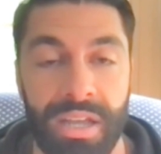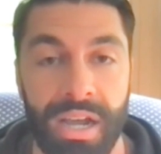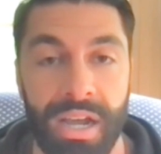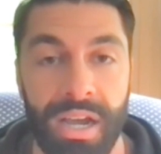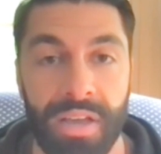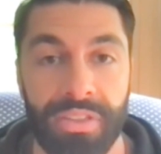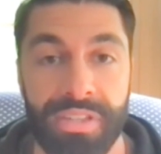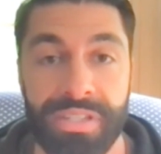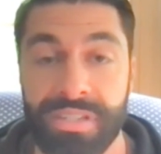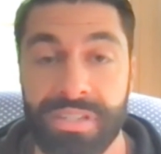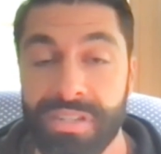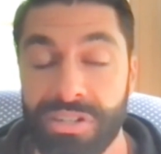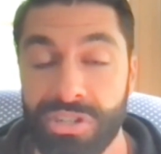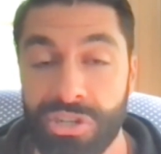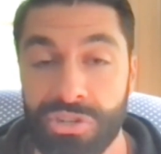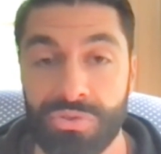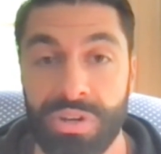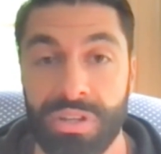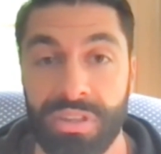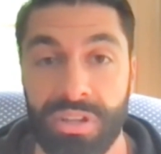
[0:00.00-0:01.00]
Uh, this is a
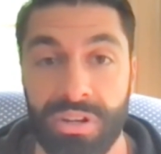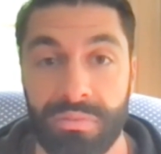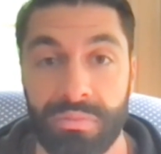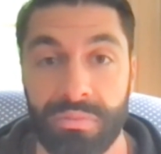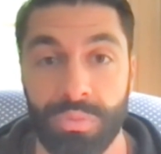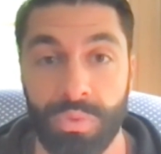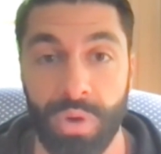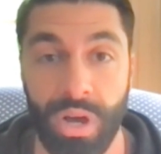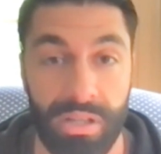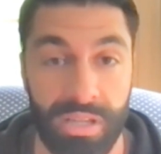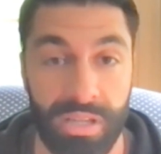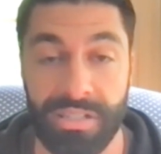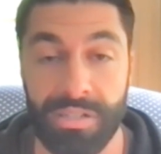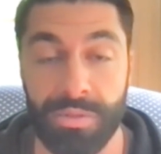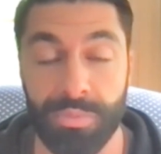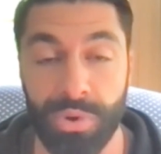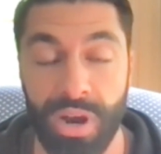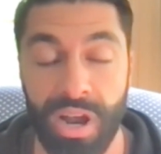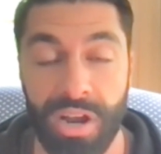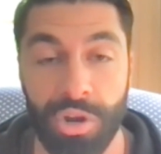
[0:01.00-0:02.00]
district that
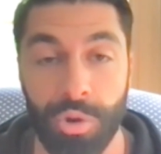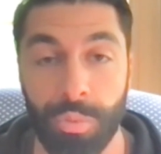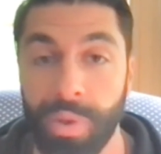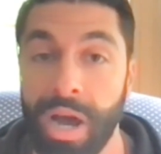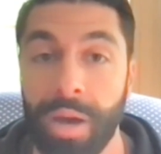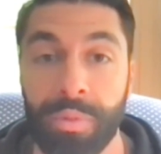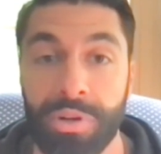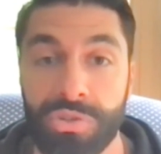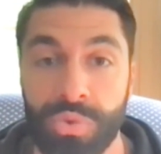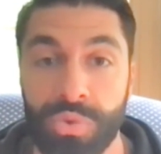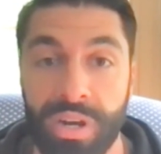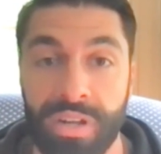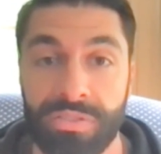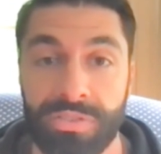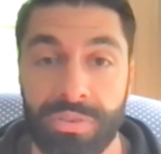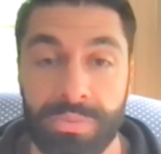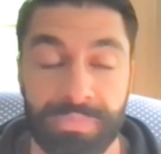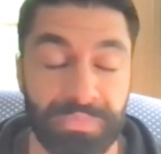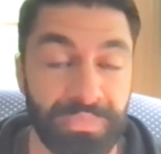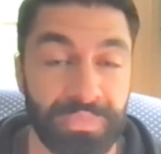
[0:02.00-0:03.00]
elected Barack Obama
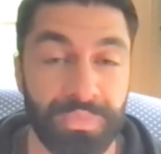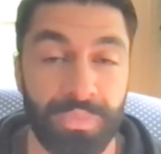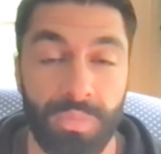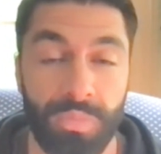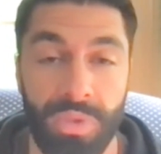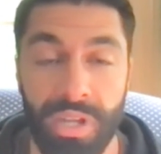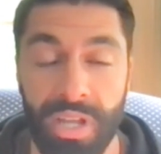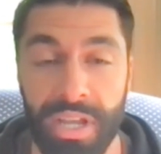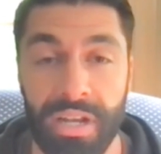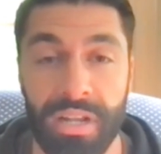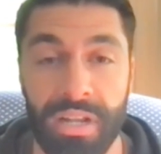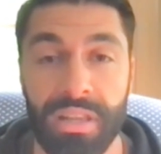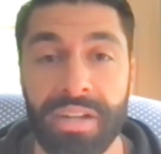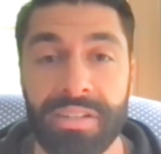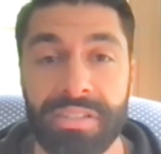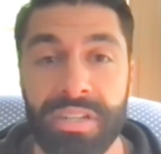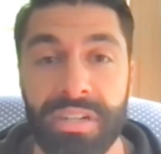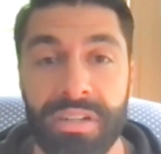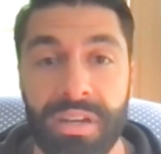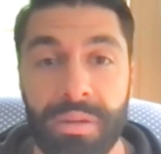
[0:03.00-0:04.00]
twice and
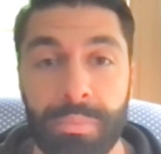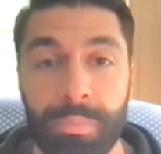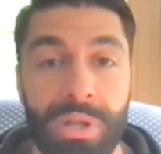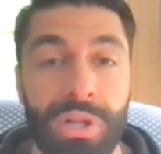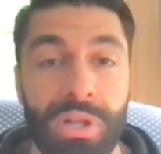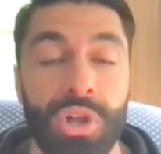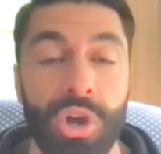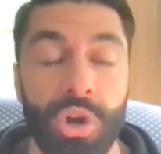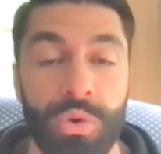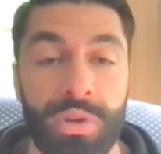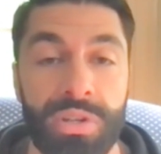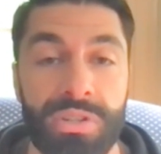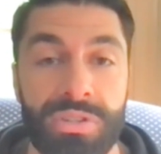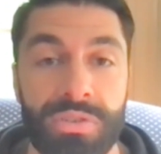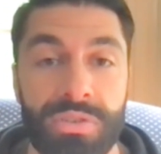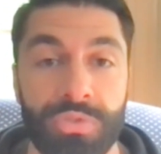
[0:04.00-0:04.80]
elected Bill Owens,